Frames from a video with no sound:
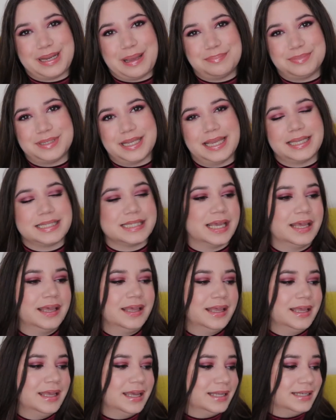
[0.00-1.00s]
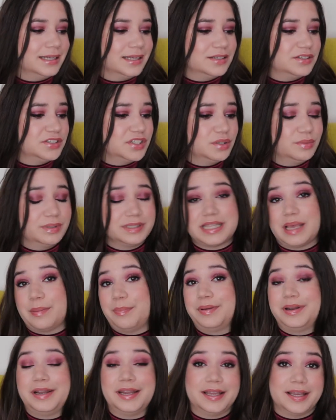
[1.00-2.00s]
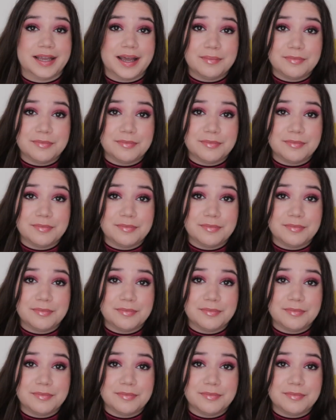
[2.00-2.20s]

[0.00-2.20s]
update, and I don't know what's happening.